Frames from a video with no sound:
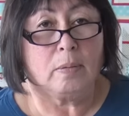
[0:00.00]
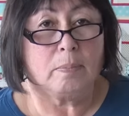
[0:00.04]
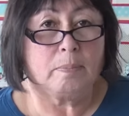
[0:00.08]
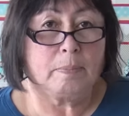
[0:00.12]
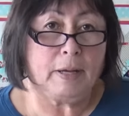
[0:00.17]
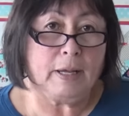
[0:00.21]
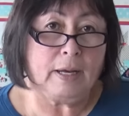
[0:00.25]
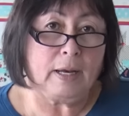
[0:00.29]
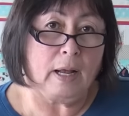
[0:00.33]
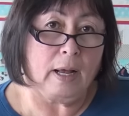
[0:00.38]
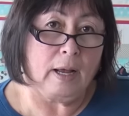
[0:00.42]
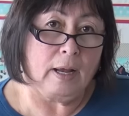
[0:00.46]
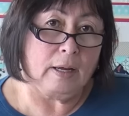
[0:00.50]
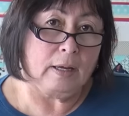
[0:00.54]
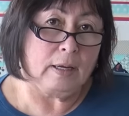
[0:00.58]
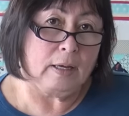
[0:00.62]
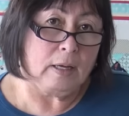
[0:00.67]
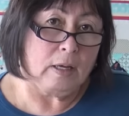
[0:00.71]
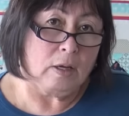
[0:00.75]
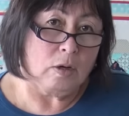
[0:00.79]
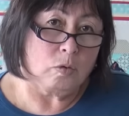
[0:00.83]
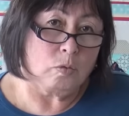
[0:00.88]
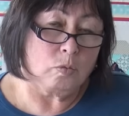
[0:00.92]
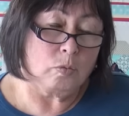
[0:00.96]
But
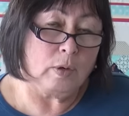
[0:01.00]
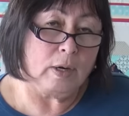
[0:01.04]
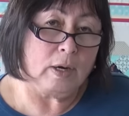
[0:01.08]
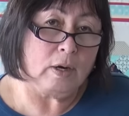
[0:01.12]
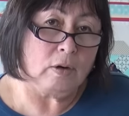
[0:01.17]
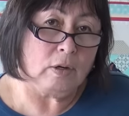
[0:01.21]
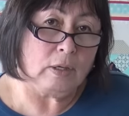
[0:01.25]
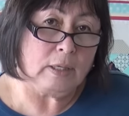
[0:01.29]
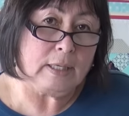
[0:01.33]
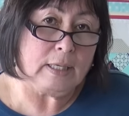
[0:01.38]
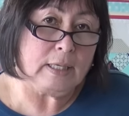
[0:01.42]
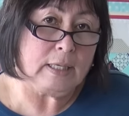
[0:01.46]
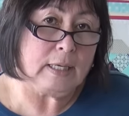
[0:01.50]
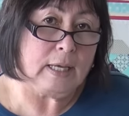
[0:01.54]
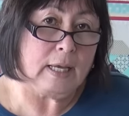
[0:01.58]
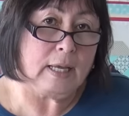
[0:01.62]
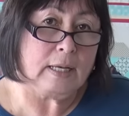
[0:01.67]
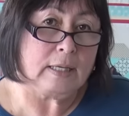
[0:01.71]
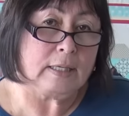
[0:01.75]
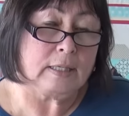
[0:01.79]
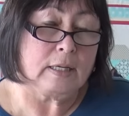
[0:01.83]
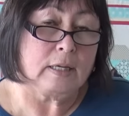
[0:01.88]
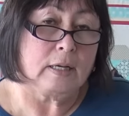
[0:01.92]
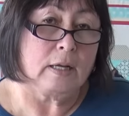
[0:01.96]
I rarely
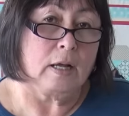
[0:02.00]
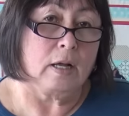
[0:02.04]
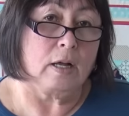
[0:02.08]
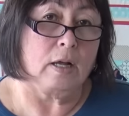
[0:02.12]
get